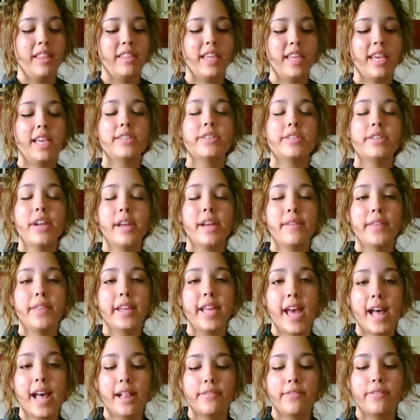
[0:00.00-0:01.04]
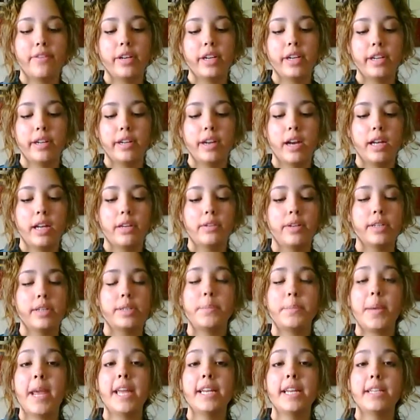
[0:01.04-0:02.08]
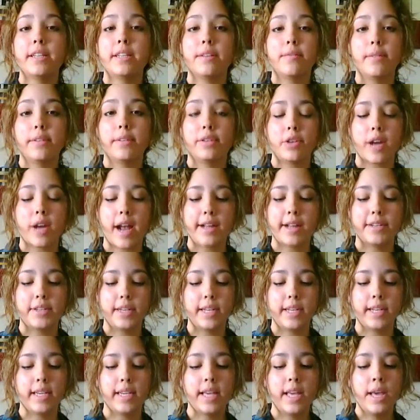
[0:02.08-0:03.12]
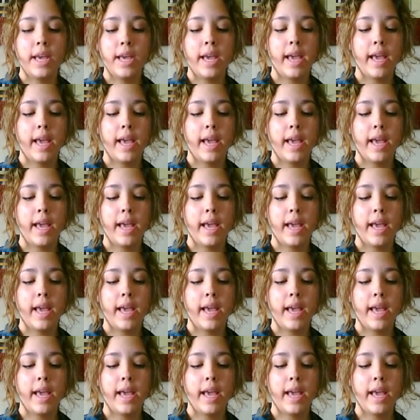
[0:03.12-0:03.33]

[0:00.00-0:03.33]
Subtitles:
The history of the Californian condor is painted with tragedy,